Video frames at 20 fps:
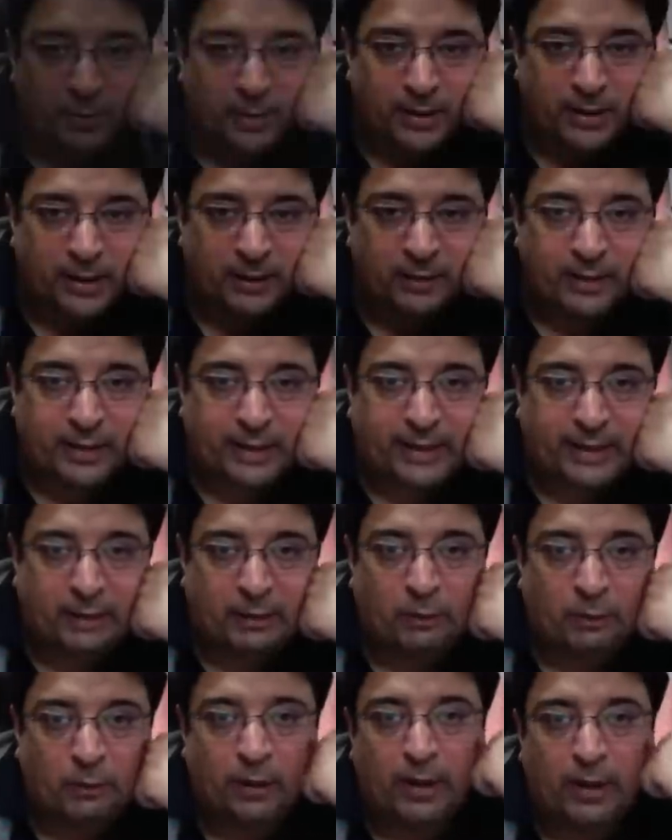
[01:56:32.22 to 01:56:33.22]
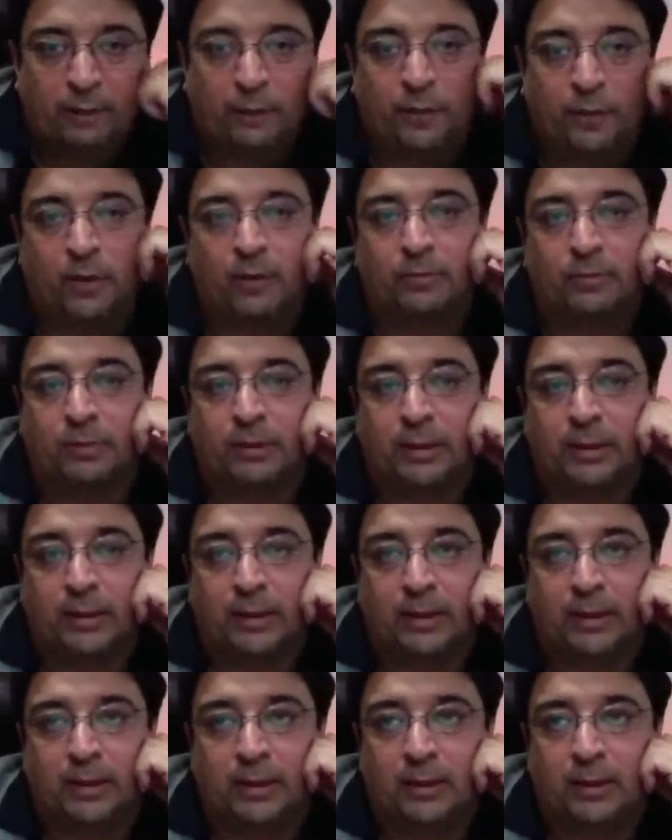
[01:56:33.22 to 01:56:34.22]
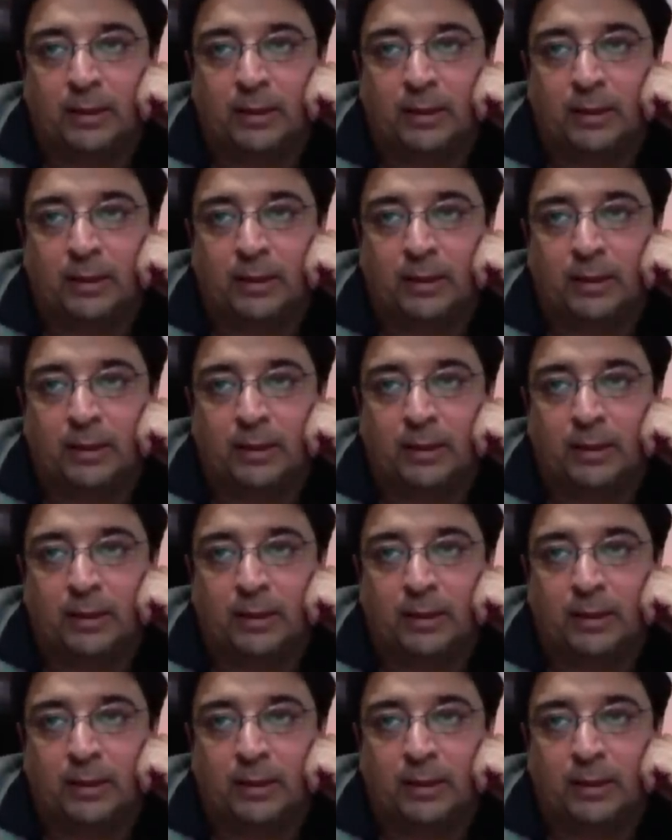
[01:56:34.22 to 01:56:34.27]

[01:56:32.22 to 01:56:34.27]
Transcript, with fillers: when I navigate away from the...